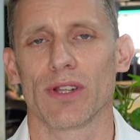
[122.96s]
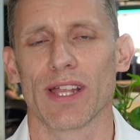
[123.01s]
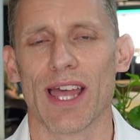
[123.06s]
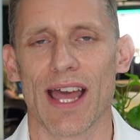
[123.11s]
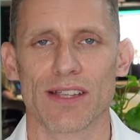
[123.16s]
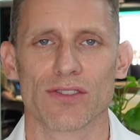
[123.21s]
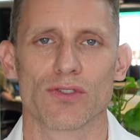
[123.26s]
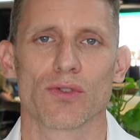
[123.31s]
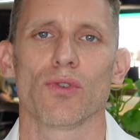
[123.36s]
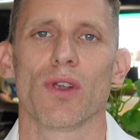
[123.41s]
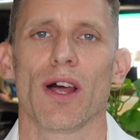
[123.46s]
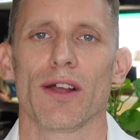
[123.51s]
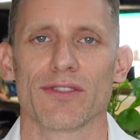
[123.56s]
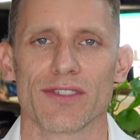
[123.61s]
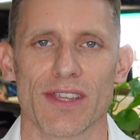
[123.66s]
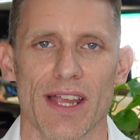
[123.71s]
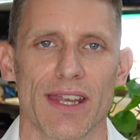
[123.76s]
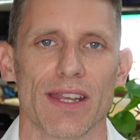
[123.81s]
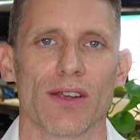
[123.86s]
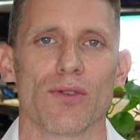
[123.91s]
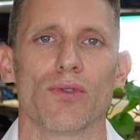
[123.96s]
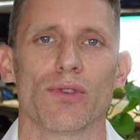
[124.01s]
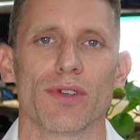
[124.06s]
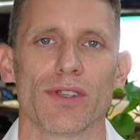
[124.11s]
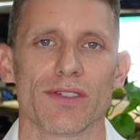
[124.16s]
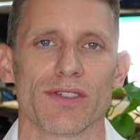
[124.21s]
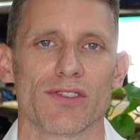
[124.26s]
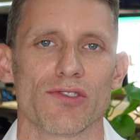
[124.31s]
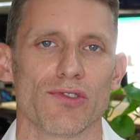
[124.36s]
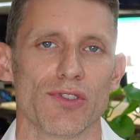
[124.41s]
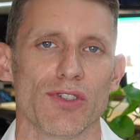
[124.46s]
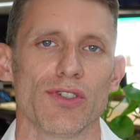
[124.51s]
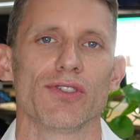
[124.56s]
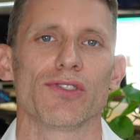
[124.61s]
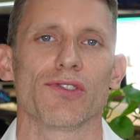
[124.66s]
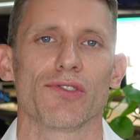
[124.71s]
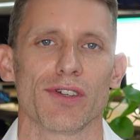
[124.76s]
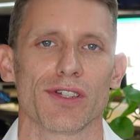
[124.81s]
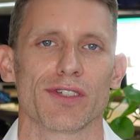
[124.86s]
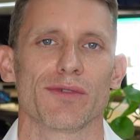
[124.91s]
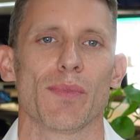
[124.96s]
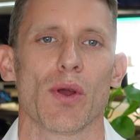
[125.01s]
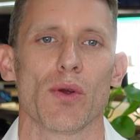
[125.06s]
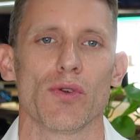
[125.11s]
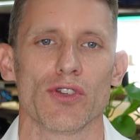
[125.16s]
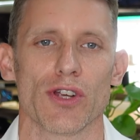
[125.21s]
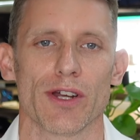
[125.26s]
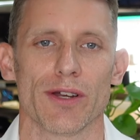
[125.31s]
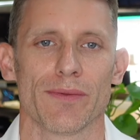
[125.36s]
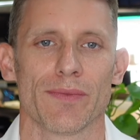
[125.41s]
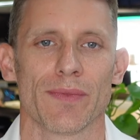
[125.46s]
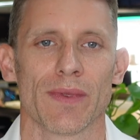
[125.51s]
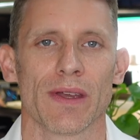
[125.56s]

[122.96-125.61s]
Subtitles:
cancel outstanding orders to reduce your exposure.